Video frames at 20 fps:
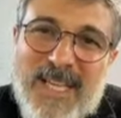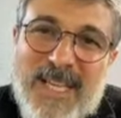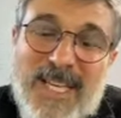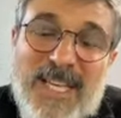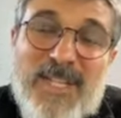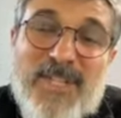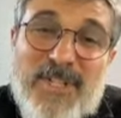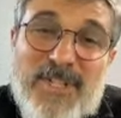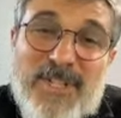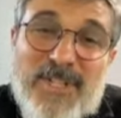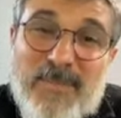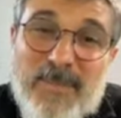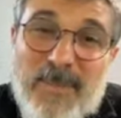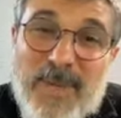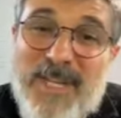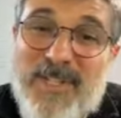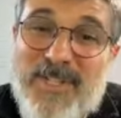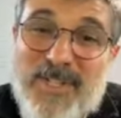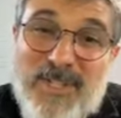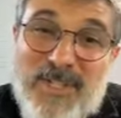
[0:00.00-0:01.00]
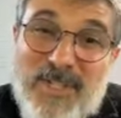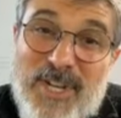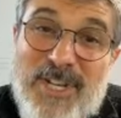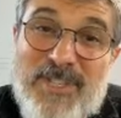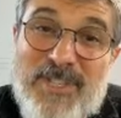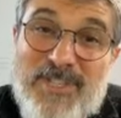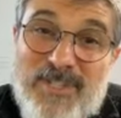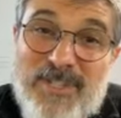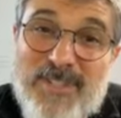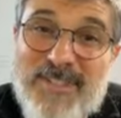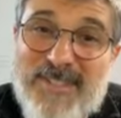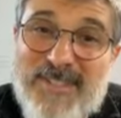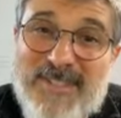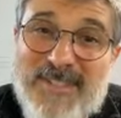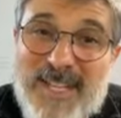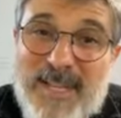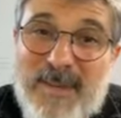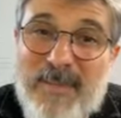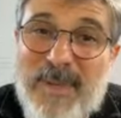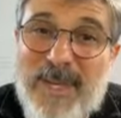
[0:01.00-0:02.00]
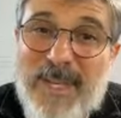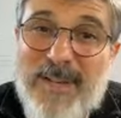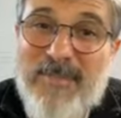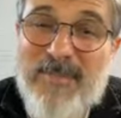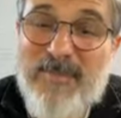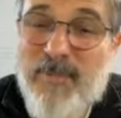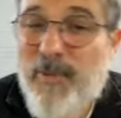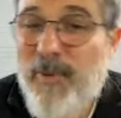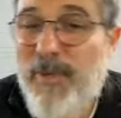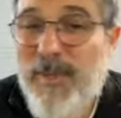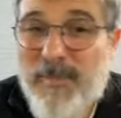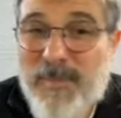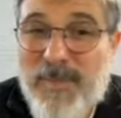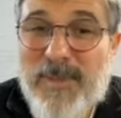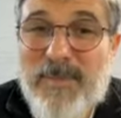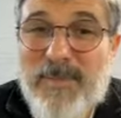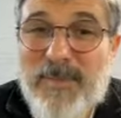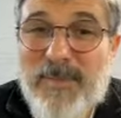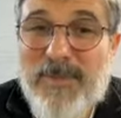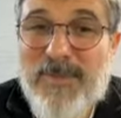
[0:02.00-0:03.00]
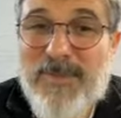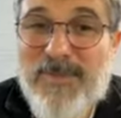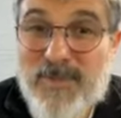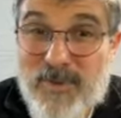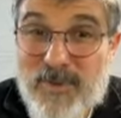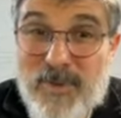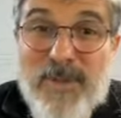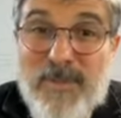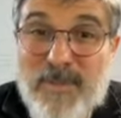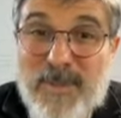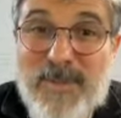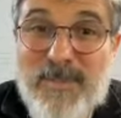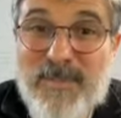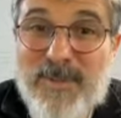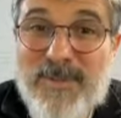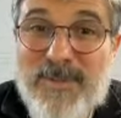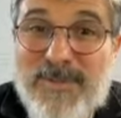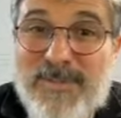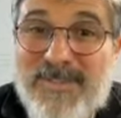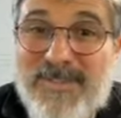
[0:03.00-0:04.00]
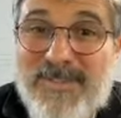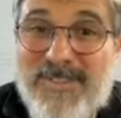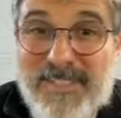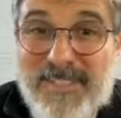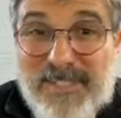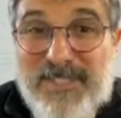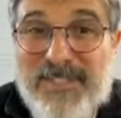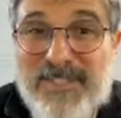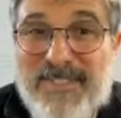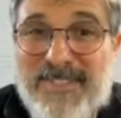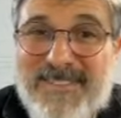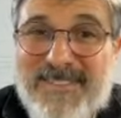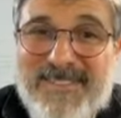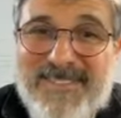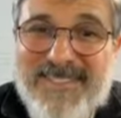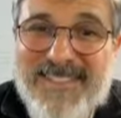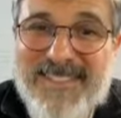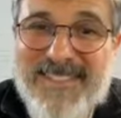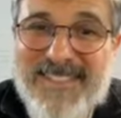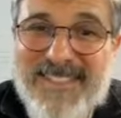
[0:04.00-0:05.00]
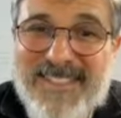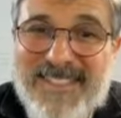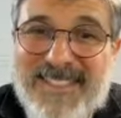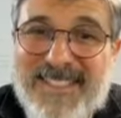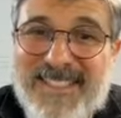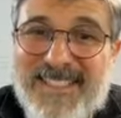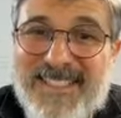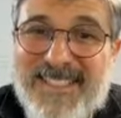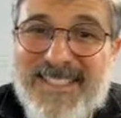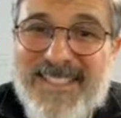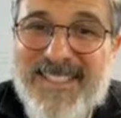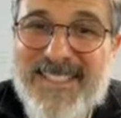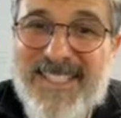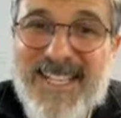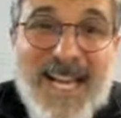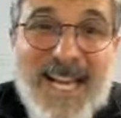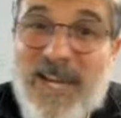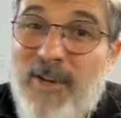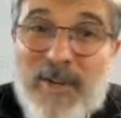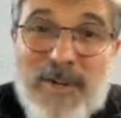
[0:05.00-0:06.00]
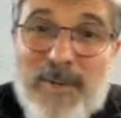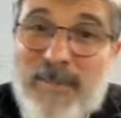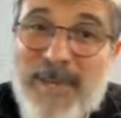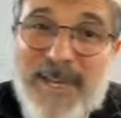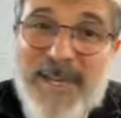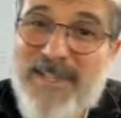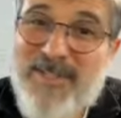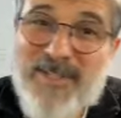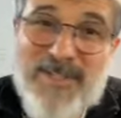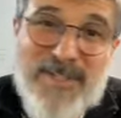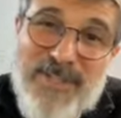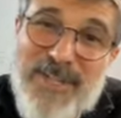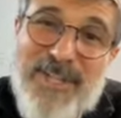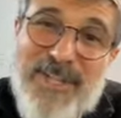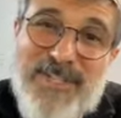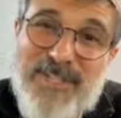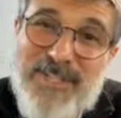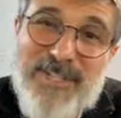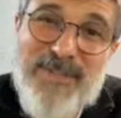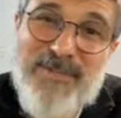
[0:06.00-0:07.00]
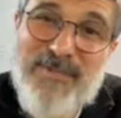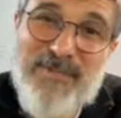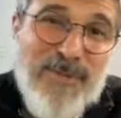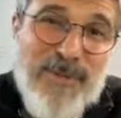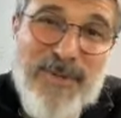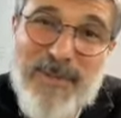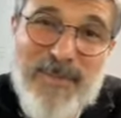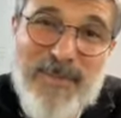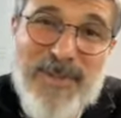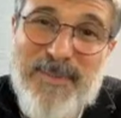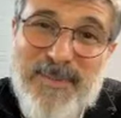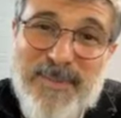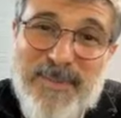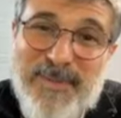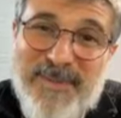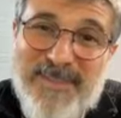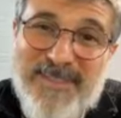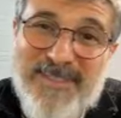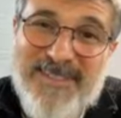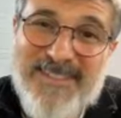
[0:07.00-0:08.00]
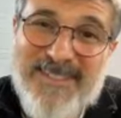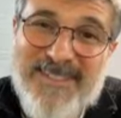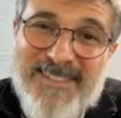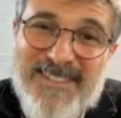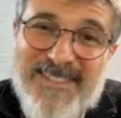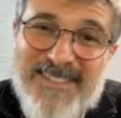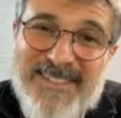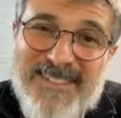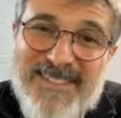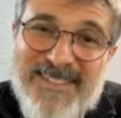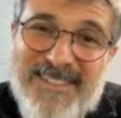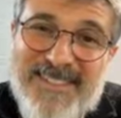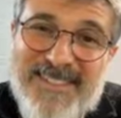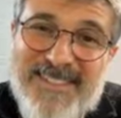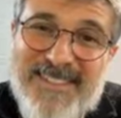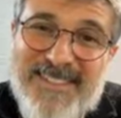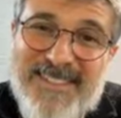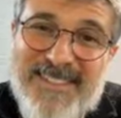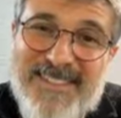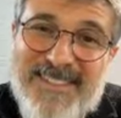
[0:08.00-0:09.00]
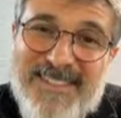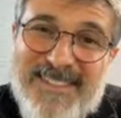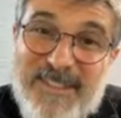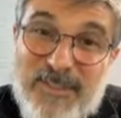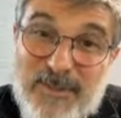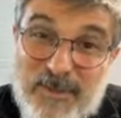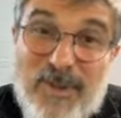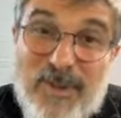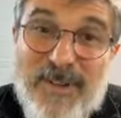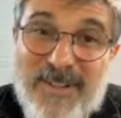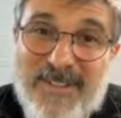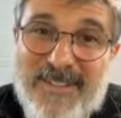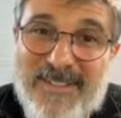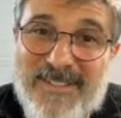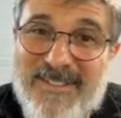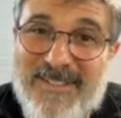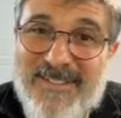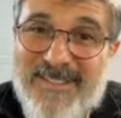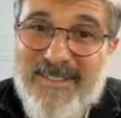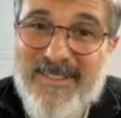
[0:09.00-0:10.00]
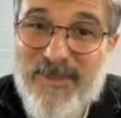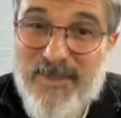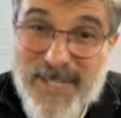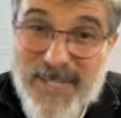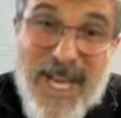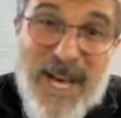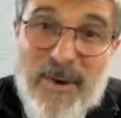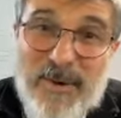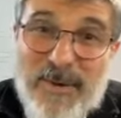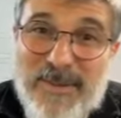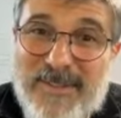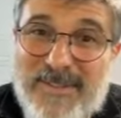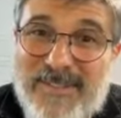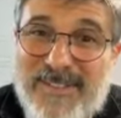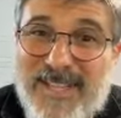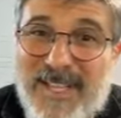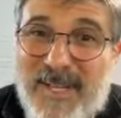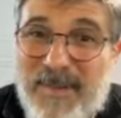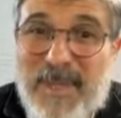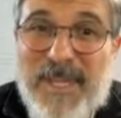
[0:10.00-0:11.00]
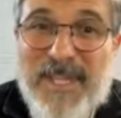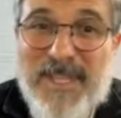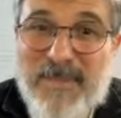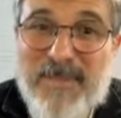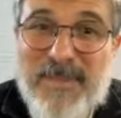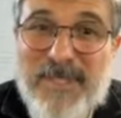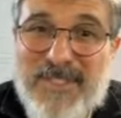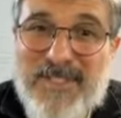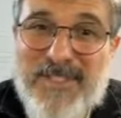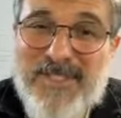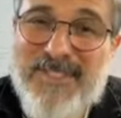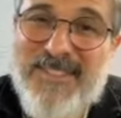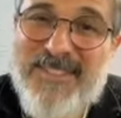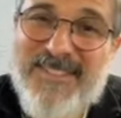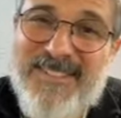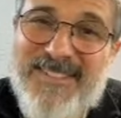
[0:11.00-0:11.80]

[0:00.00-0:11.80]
He just made a suggestion and made 40 people, drunk people, listen. I couldn't make a suggestion to 40 people, drunk, loud, and make them listen.